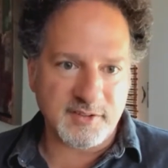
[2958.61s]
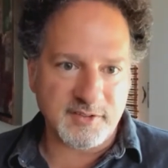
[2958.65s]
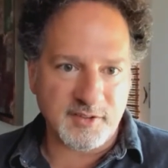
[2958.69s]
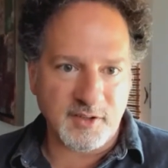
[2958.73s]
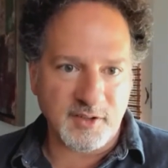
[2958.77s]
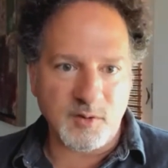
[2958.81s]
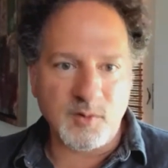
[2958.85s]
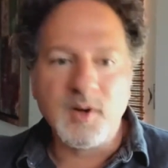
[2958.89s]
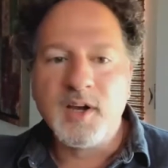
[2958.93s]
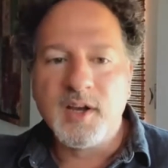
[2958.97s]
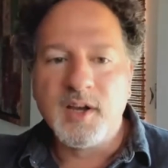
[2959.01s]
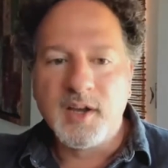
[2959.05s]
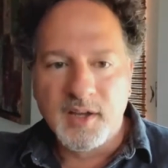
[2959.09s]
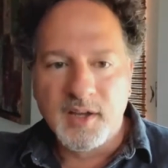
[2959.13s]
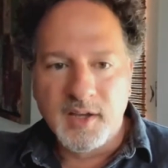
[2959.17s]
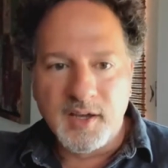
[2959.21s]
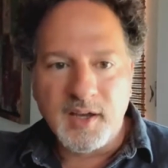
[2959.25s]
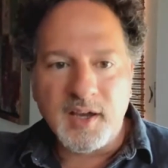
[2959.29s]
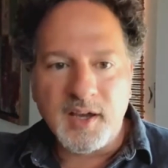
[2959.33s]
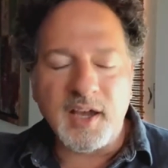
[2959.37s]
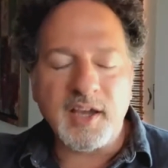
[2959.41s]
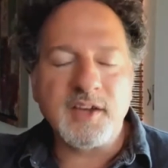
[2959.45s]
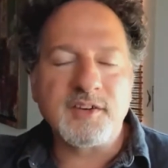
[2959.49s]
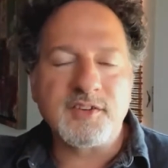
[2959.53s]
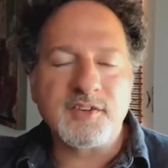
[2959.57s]
So
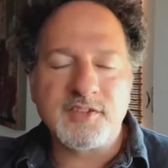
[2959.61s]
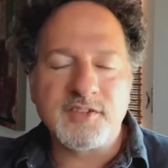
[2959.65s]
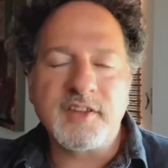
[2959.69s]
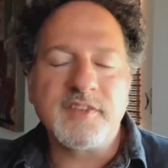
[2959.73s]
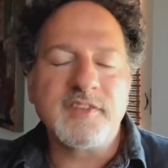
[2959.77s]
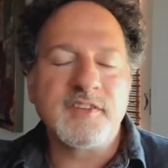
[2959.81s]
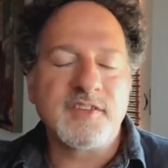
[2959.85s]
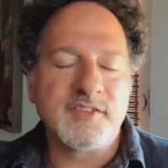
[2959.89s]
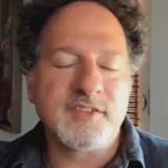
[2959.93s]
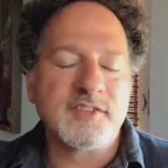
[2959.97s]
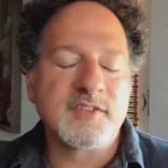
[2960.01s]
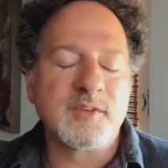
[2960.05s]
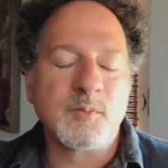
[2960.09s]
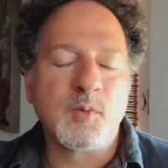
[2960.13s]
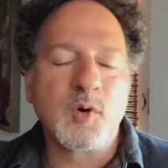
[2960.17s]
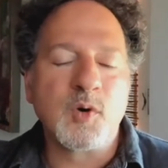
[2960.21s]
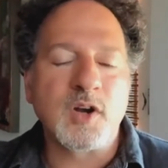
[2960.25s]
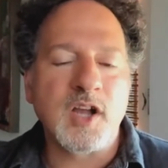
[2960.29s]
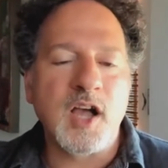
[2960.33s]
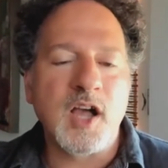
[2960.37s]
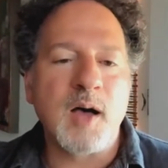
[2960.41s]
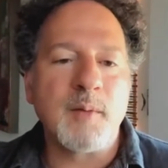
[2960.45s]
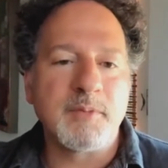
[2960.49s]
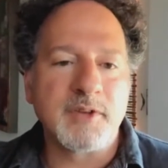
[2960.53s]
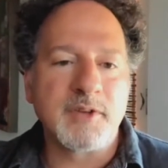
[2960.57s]
I understand this is a more
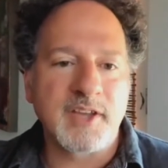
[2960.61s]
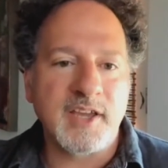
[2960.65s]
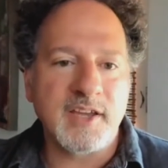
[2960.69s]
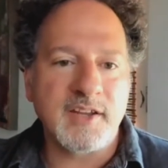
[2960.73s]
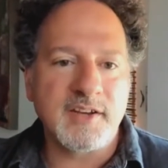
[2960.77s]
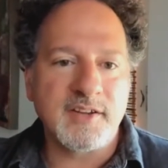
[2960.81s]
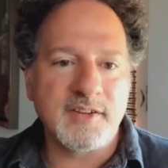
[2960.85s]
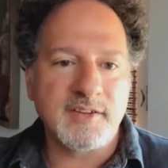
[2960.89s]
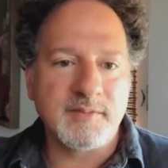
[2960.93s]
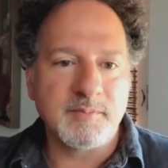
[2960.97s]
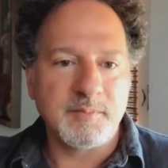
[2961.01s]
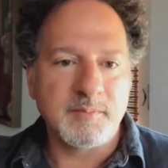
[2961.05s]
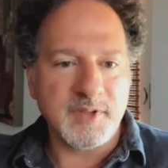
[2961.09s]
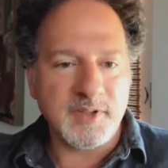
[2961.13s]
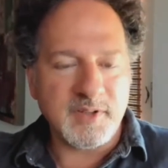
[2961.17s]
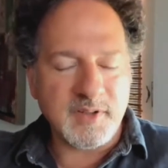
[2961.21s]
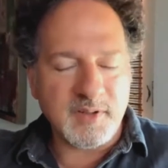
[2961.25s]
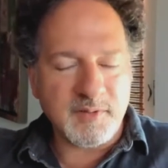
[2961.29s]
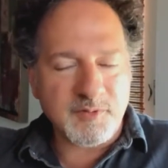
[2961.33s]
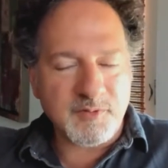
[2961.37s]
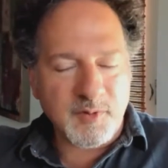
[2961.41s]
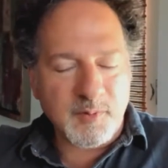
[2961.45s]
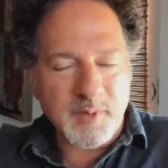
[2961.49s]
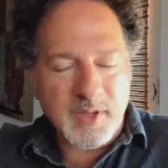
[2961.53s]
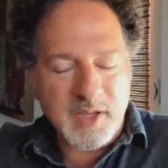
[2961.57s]
complicated, but
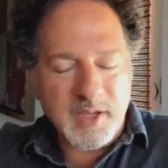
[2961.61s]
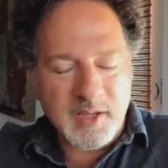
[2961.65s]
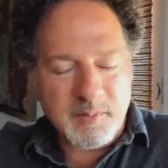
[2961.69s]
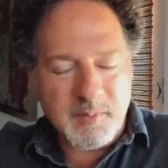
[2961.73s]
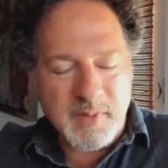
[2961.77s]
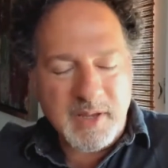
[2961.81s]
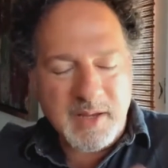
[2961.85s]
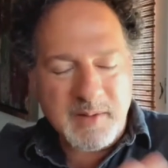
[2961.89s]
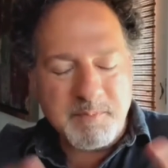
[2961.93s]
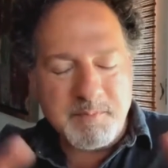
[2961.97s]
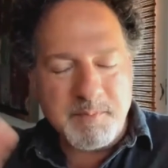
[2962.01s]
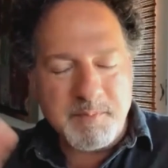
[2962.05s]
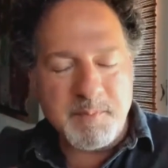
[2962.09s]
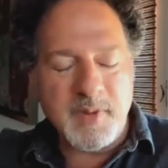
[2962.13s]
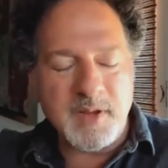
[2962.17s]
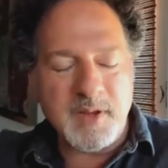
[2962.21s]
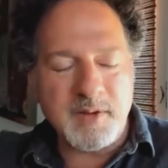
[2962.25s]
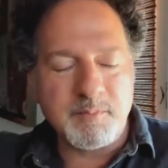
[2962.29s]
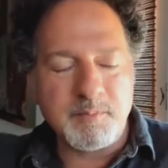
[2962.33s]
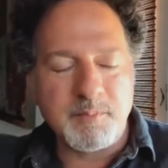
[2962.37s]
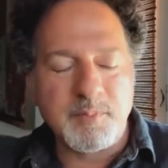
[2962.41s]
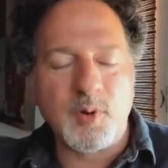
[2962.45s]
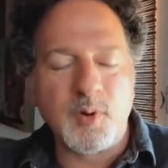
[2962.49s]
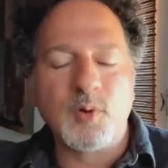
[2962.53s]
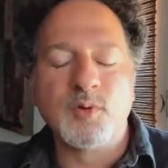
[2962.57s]

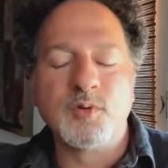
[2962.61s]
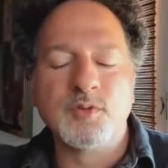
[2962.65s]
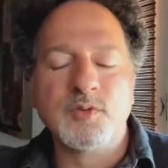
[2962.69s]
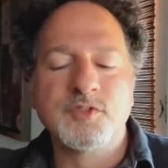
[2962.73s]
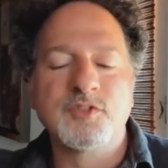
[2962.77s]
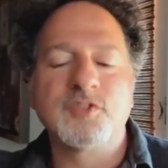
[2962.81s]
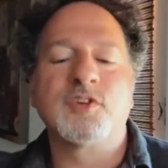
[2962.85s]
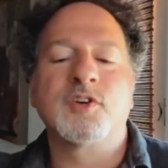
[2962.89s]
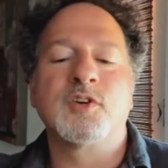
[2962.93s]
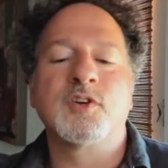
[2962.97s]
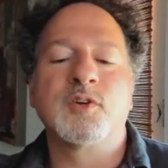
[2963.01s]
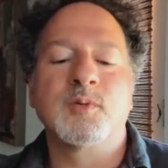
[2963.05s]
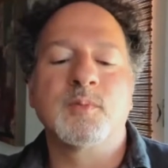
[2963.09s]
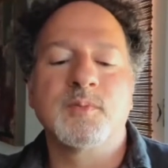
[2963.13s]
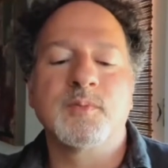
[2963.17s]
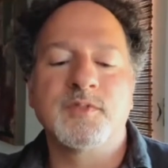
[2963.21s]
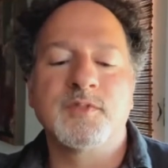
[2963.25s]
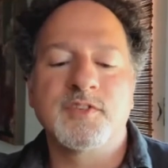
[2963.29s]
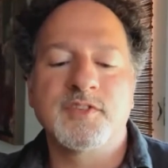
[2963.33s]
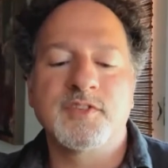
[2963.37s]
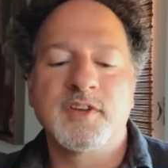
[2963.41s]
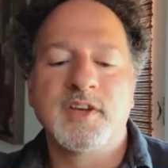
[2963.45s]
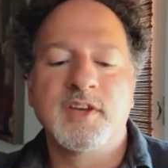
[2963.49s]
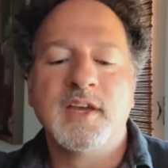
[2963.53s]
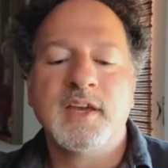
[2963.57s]
in bold
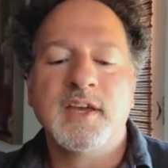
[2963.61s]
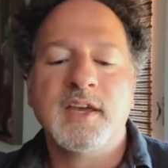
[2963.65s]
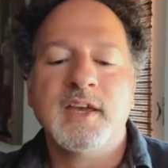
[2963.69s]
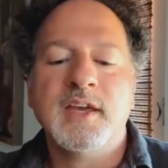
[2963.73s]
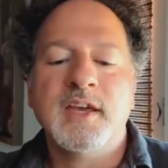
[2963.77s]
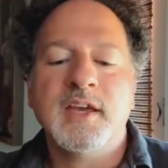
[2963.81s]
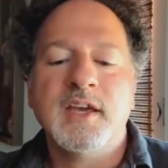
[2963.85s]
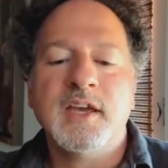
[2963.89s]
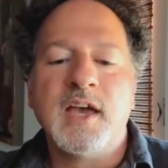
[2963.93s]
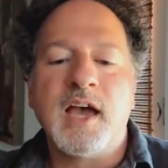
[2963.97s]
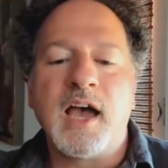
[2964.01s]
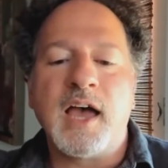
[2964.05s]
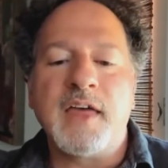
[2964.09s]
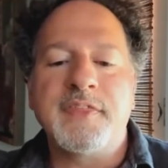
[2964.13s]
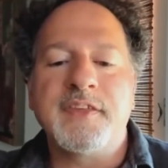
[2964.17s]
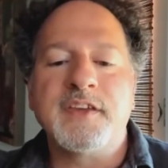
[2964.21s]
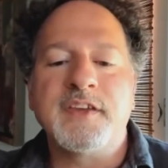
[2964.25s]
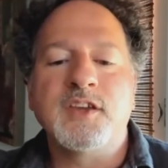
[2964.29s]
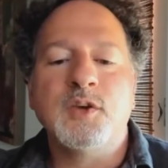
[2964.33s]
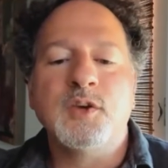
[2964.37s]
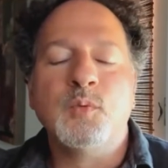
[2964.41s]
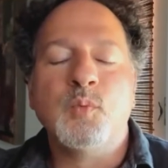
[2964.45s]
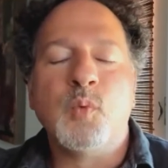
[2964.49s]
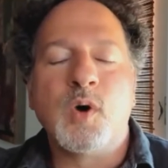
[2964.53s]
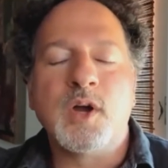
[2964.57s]
terms, I
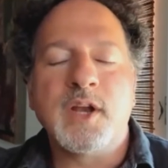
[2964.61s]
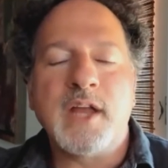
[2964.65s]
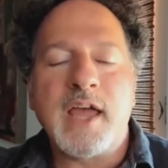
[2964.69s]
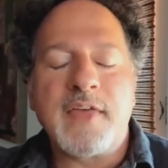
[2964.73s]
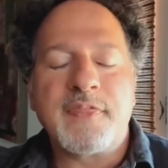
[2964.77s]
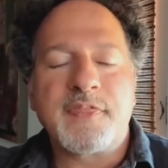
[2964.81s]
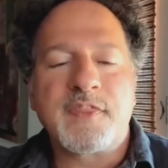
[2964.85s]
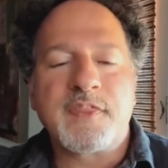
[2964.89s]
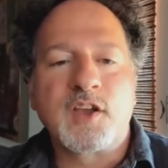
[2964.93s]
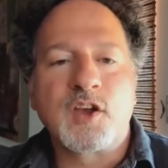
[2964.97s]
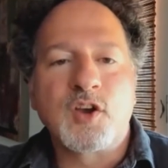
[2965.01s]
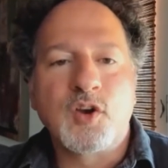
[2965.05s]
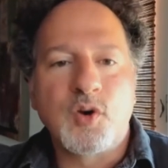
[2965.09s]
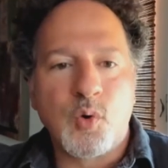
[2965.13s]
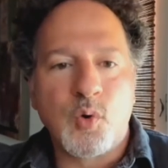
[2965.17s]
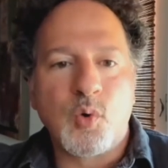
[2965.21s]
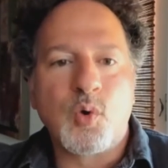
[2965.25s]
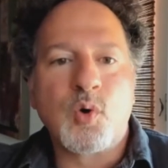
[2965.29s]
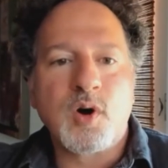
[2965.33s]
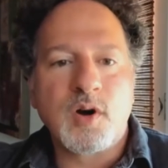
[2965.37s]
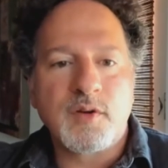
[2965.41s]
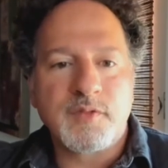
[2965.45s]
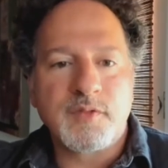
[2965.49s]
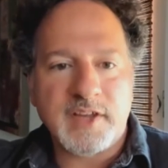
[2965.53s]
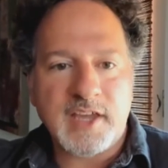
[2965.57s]
think you want at the
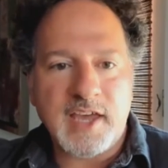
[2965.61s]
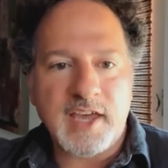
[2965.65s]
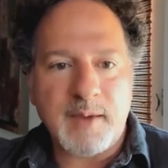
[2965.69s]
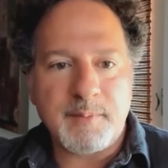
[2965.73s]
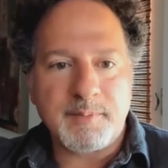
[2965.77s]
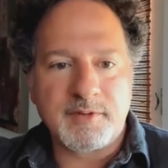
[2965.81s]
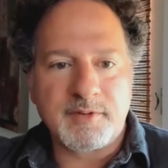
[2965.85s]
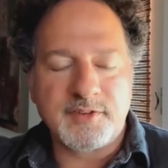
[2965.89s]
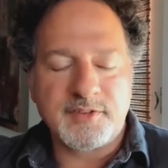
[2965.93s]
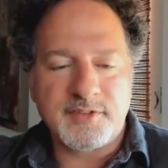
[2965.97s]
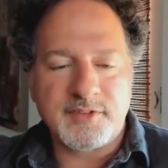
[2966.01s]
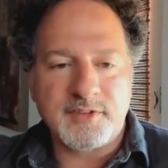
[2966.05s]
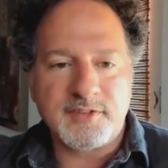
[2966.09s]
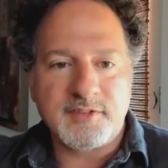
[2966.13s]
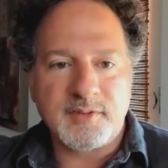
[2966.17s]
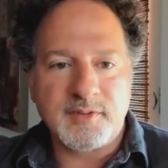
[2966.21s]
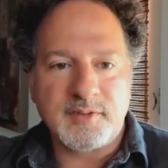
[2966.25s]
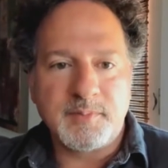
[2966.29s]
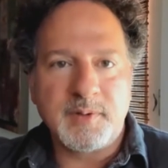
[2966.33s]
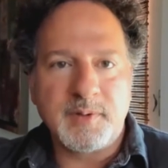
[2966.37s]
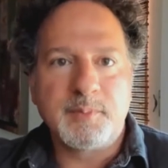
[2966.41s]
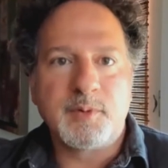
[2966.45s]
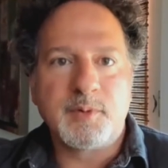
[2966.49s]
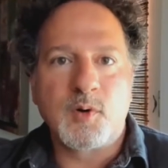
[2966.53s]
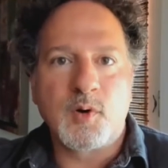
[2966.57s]
core of a capitalist system
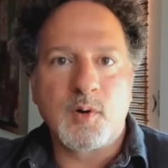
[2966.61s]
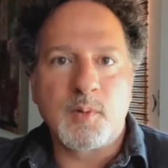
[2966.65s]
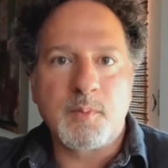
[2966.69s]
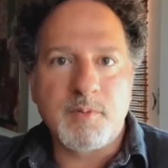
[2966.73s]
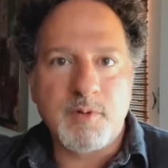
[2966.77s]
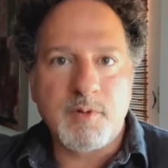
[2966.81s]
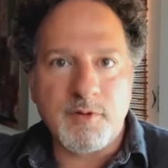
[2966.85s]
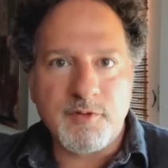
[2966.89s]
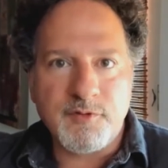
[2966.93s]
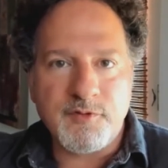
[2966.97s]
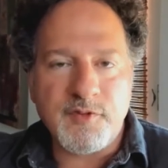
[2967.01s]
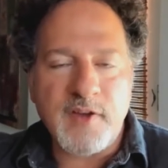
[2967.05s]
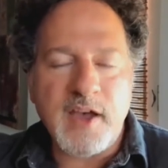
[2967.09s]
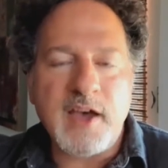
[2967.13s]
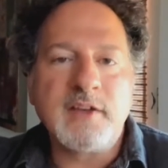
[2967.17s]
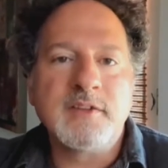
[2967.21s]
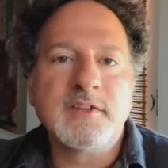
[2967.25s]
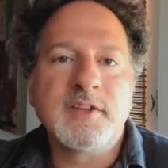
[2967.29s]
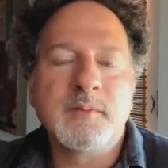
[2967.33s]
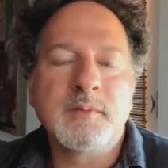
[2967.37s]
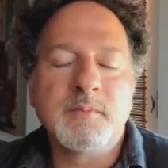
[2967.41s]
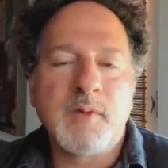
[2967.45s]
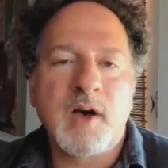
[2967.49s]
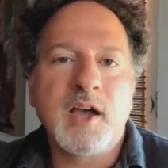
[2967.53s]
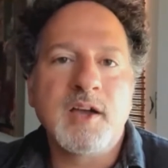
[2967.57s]
people who are
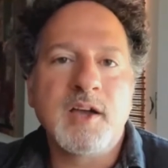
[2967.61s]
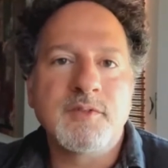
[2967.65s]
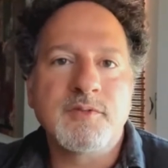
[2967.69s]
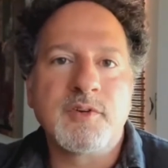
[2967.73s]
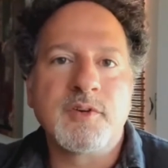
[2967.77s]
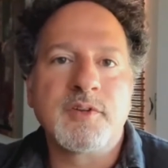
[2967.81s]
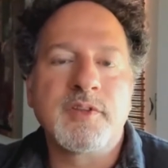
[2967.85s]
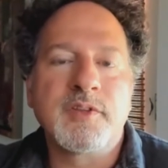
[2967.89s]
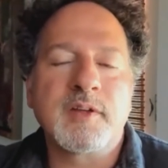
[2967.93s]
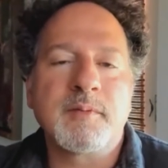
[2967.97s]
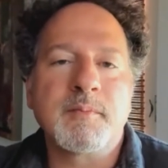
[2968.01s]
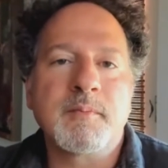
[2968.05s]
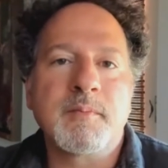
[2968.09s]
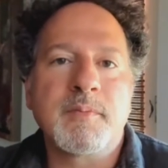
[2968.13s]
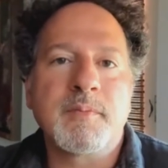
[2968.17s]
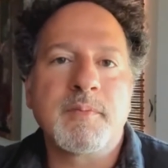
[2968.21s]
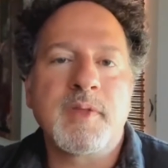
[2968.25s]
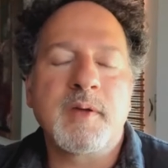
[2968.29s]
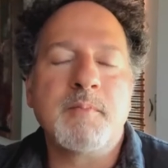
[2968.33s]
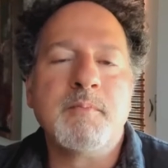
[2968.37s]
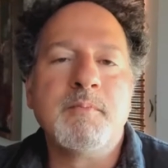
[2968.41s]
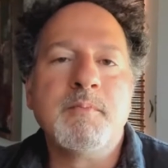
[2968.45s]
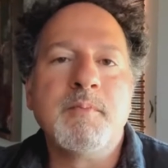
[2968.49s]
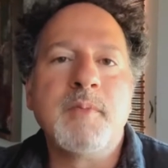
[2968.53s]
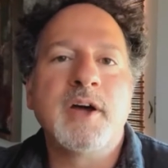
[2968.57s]
profoundly mindful
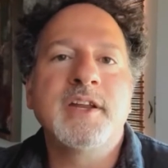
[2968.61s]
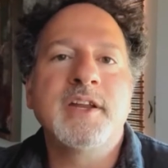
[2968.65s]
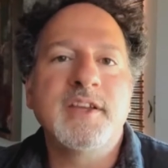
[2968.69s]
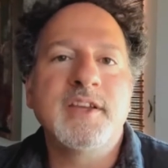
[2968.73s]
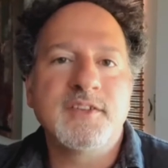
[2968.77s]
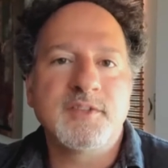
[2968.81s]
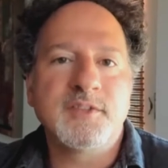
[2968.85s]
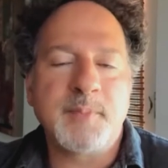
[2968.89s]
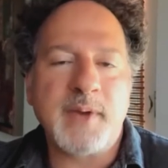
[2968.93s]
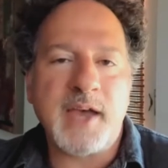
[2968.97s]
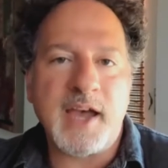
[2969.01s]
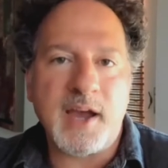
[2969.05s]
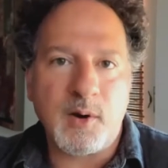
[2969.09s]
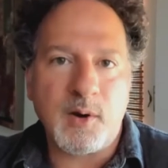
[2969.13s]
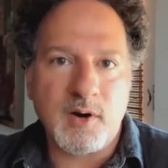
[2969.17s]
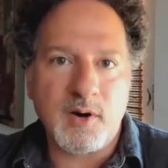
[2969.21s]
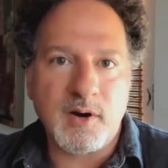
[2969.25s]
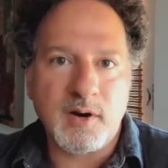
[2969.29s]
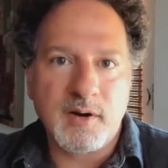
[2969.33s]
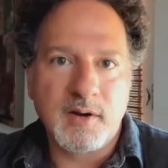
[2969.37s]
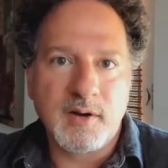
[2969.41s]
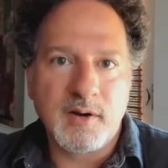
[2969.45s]
that money is power.